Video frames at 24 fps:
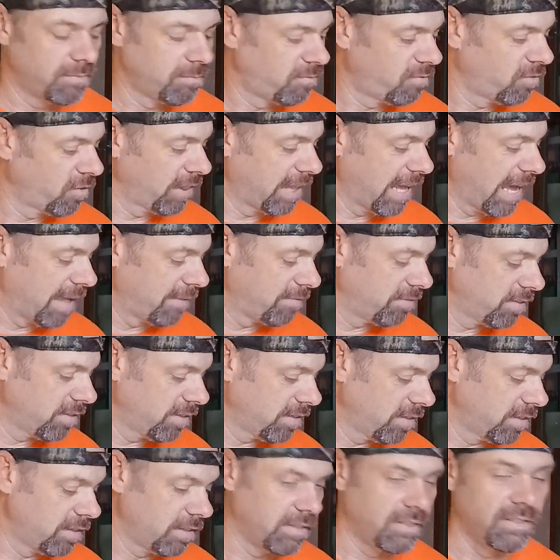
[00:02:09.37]
for that.
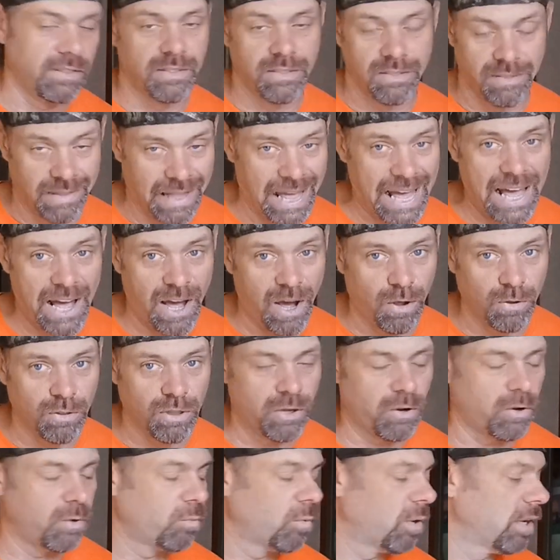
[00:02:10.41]
Now,
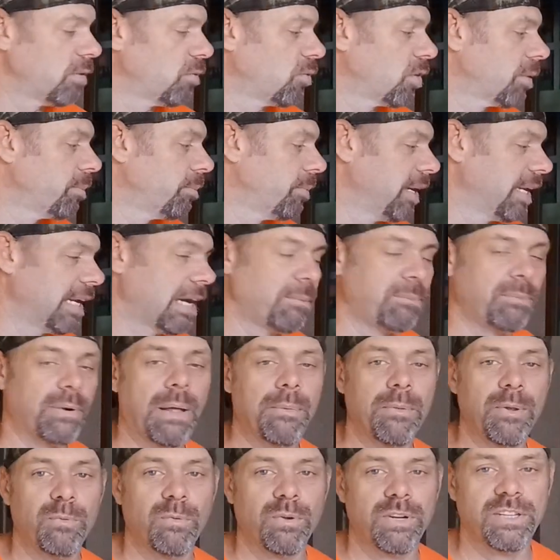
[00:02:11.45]
knowing what it would have been, I
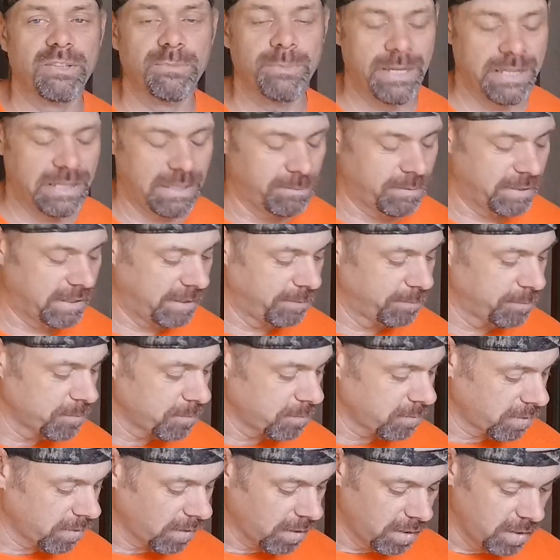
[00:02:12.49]
probably would have spent the money.
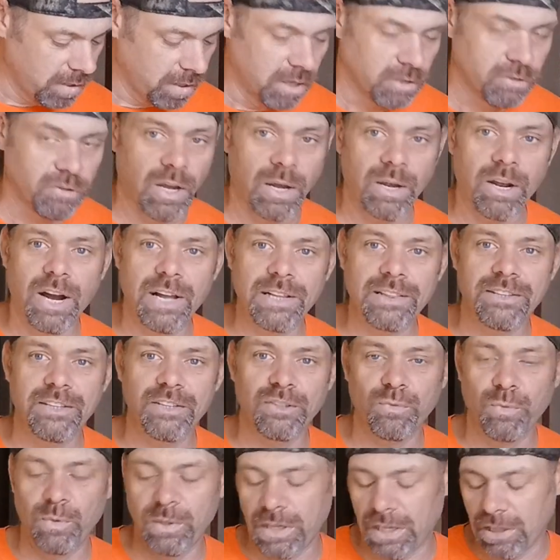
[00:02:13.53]
So I got
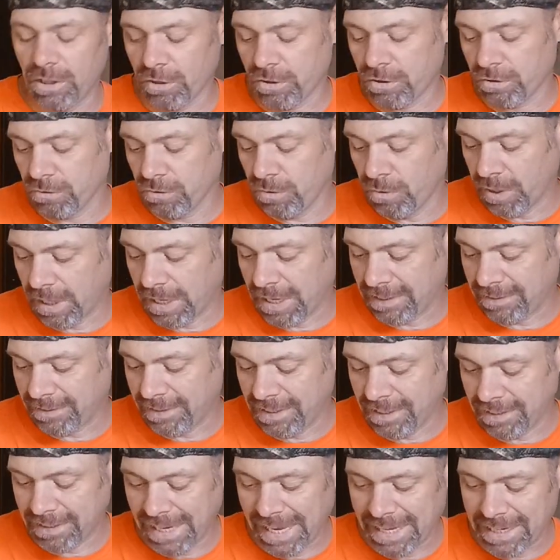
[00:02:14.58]
this one. I looked through and I seen
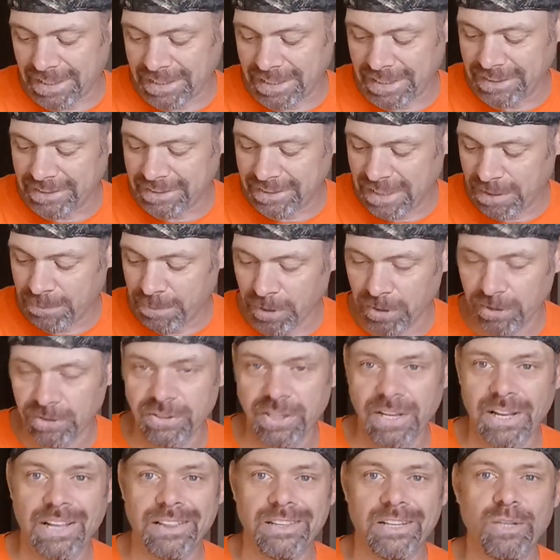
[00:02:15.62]
that they had a nice T-burst.
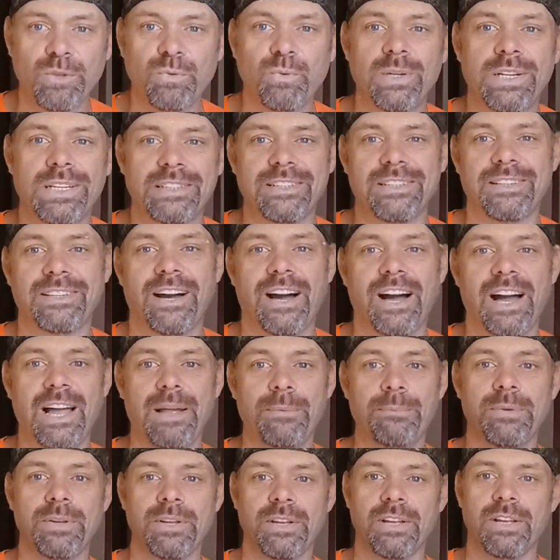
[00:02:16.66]
This one at the
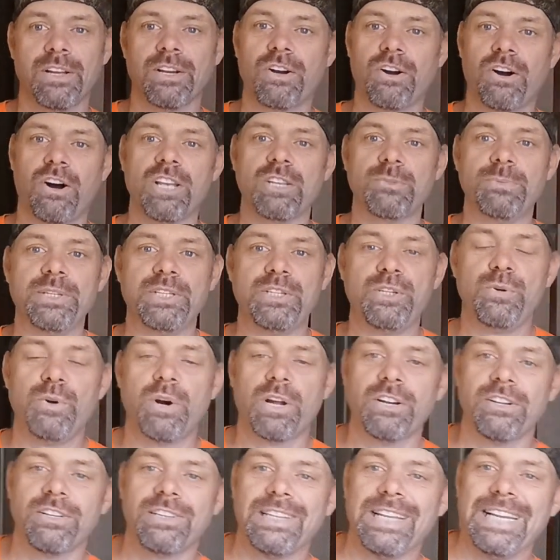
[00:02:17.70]
time cost me
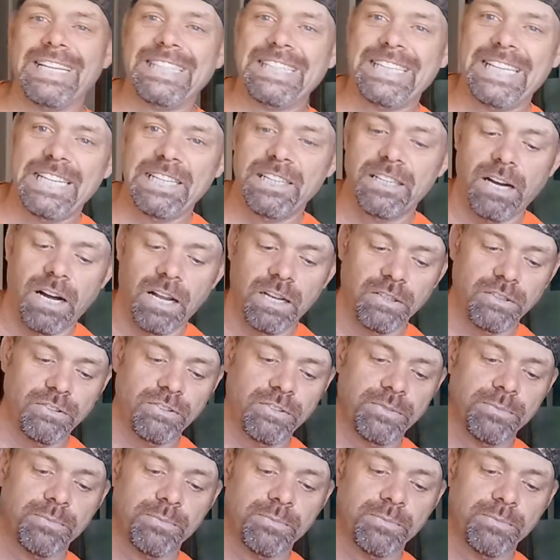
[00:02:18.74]
$219